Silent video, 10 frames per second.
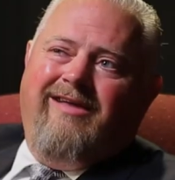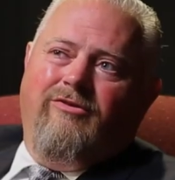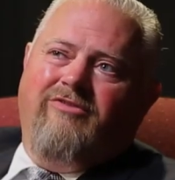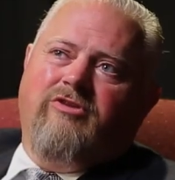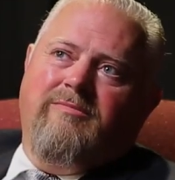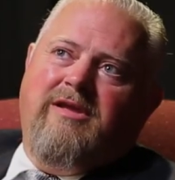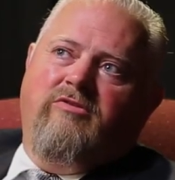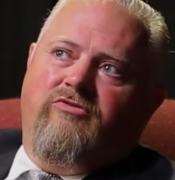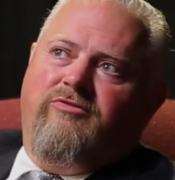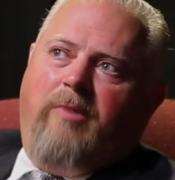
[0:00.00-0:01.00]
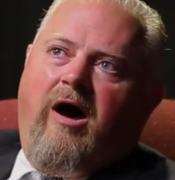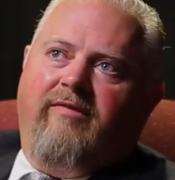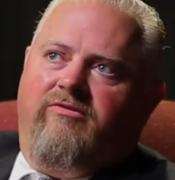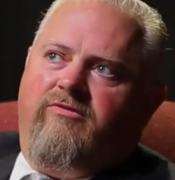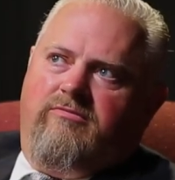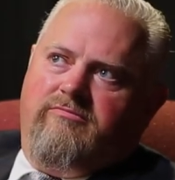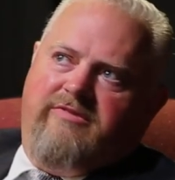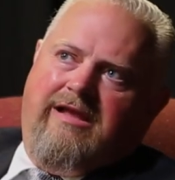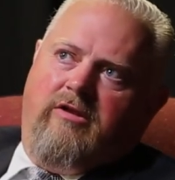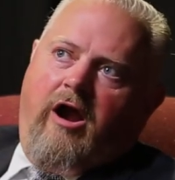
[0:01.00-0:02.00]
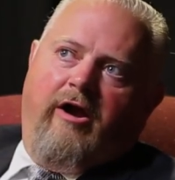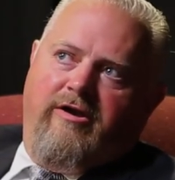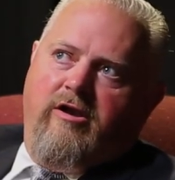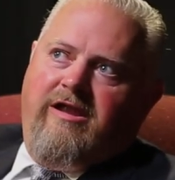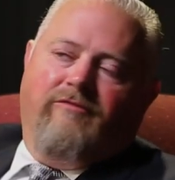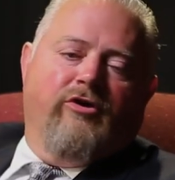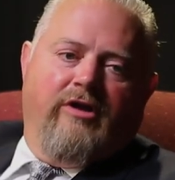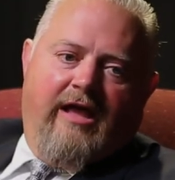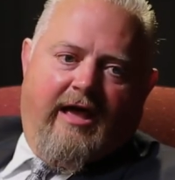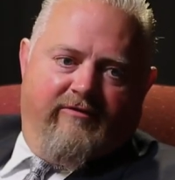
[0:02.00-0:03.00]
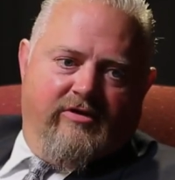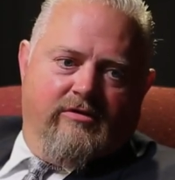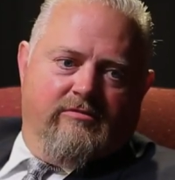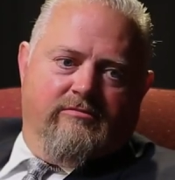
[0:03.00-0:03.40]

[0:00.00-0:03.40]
and there is going to be spots that are never going to have it.